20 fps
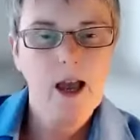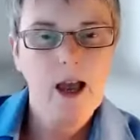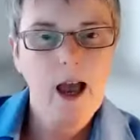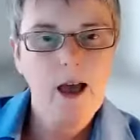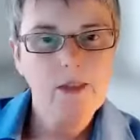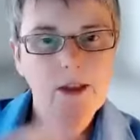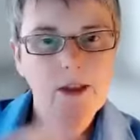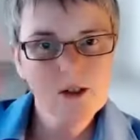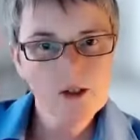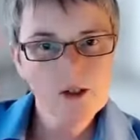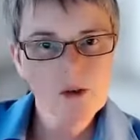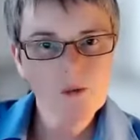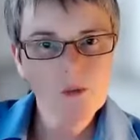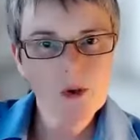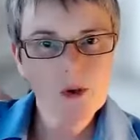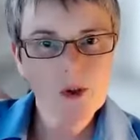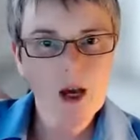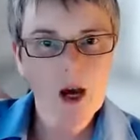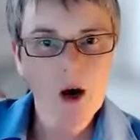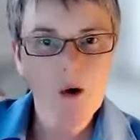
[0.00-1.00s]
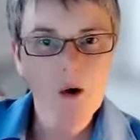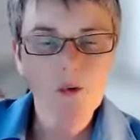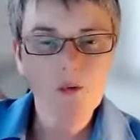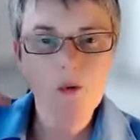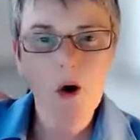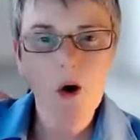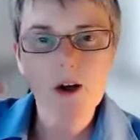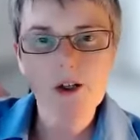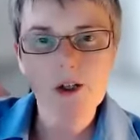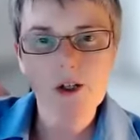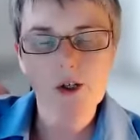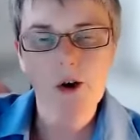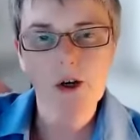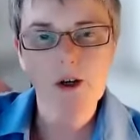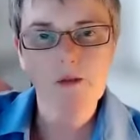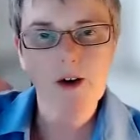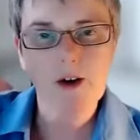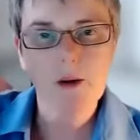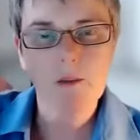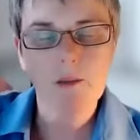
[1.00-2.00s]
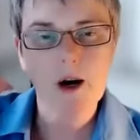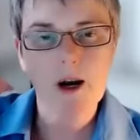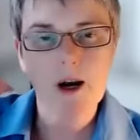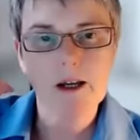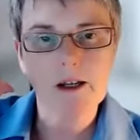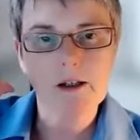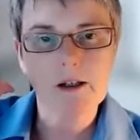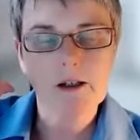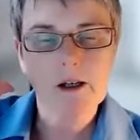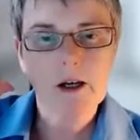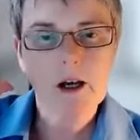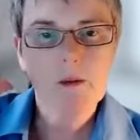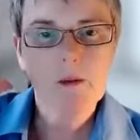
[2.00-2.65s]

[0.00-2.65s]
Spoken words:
and that's with our right side of our brain,